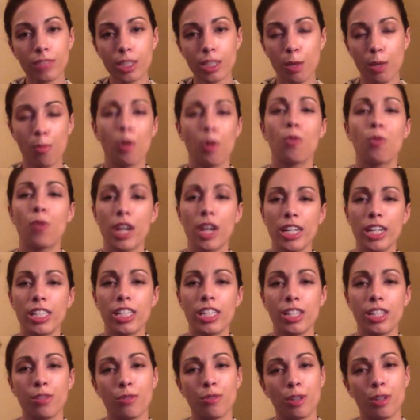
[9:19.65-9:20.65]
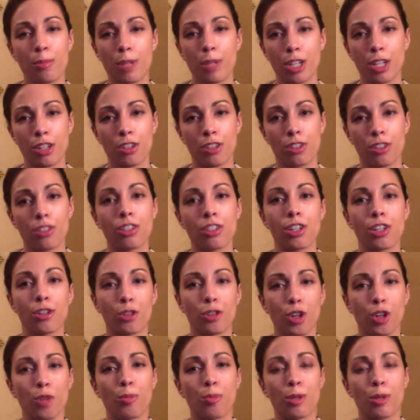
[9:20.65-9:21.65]
But ways that you want to make sure that you're
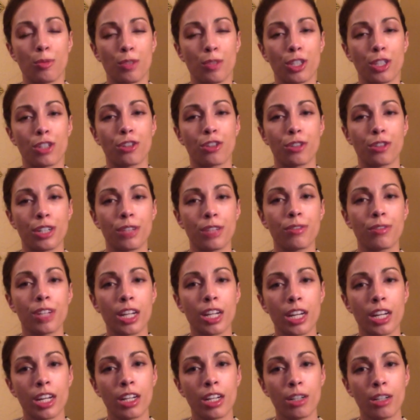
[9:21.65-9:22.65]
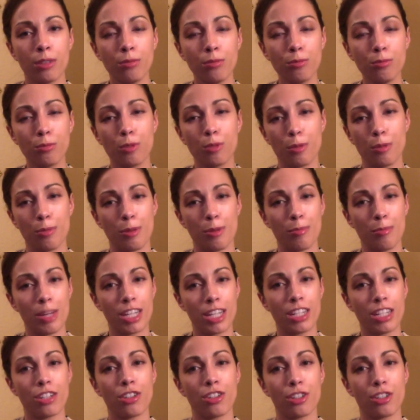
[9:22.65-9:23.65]
coping with your grief would be
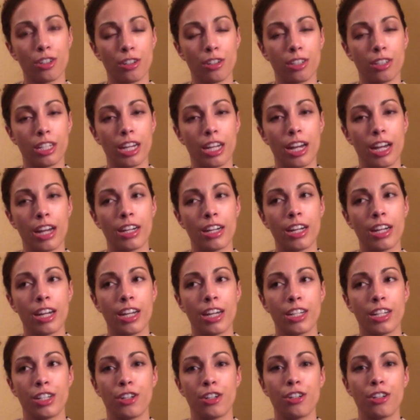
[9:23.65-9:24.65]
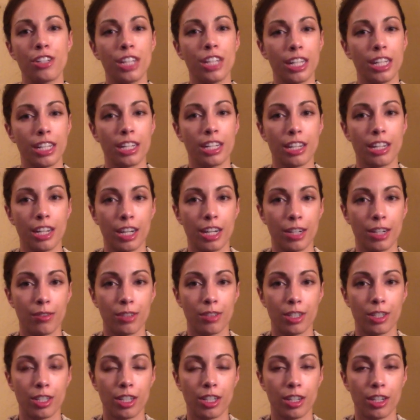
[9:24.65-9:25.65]
making sure that you're taking care of
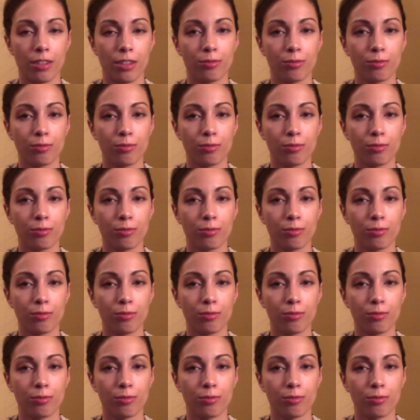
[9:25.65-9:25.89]
yourself